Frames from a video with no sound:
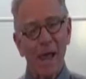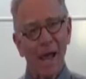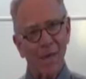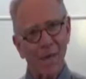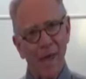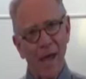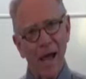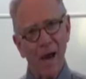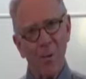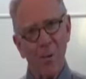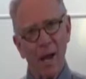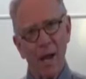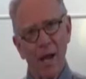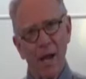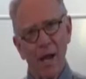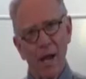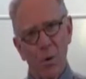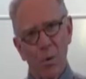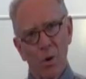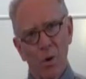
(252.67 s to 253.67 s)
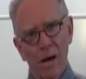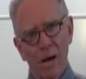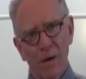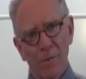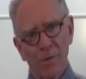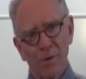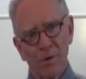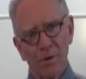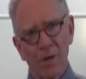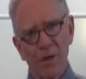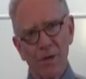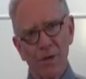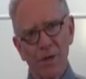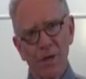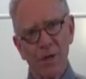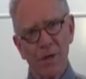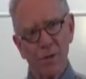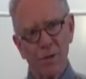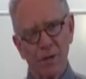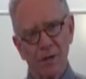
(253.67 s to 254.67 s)
And that way, we're able to
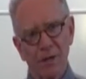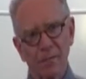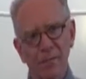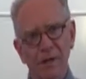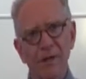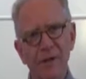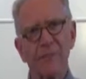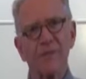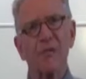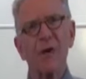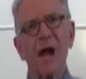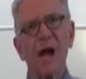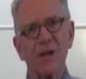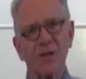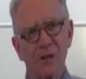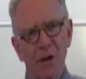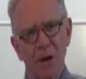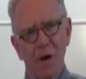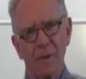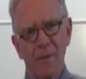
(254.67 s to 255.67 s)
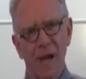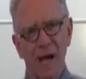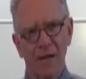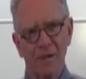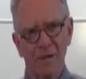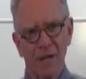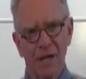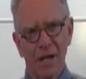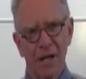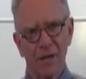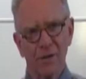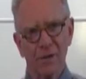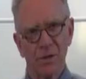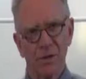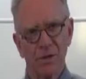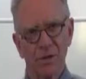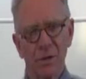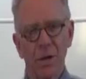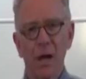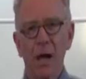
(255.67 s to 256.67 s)
continuously refresh our
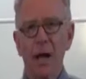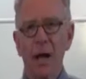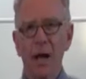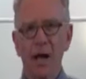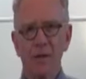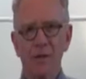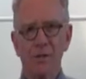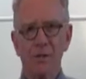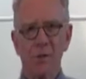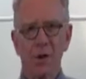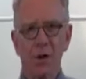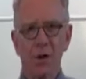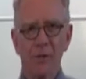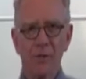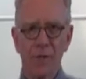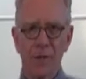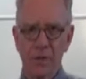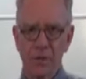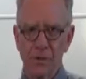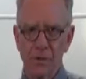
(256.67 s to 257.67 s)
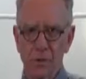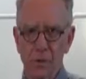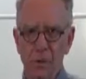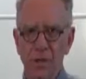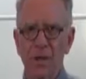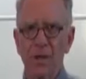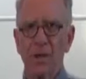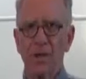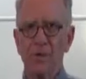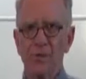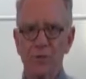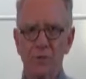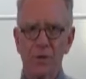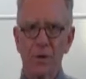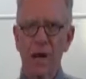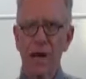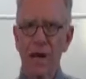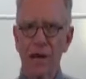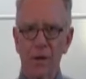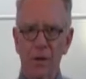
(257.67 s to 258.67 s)
imaginations and solve these newly
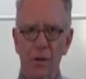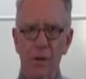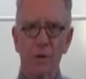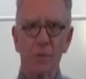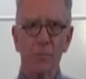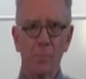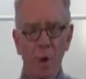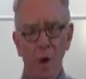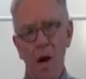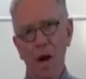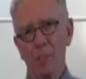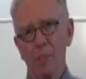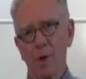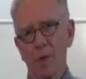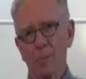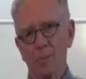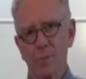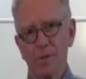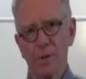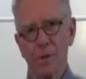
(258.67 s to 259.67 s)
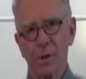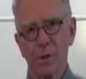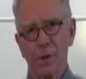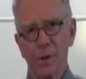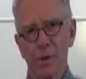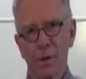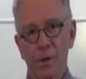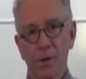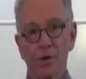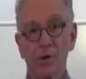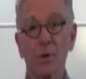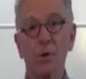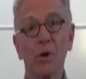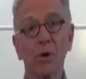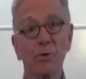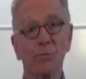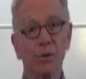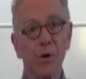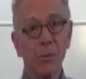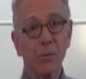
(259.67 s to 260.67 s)
constrained problems, still
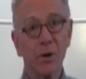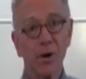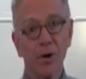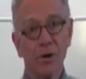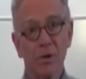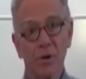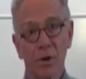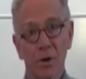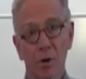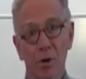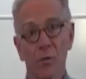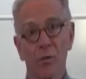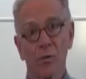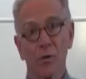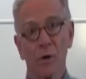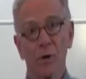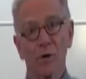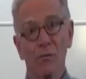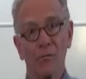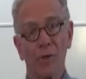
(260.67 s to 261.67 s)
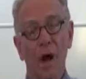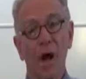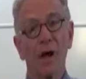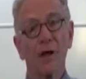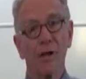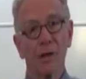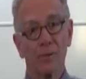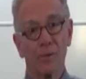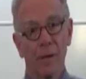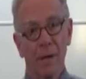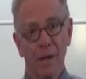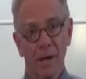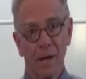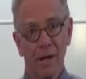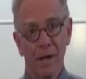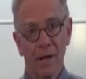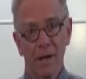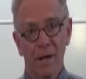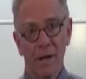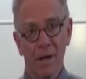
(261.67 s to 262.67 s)
contributing to the overall volume
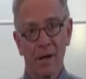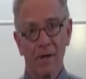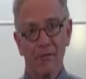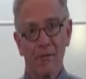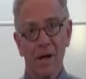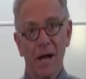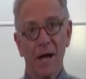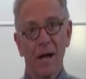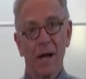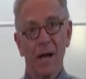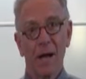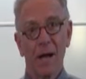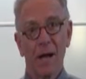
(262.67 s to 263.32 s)
of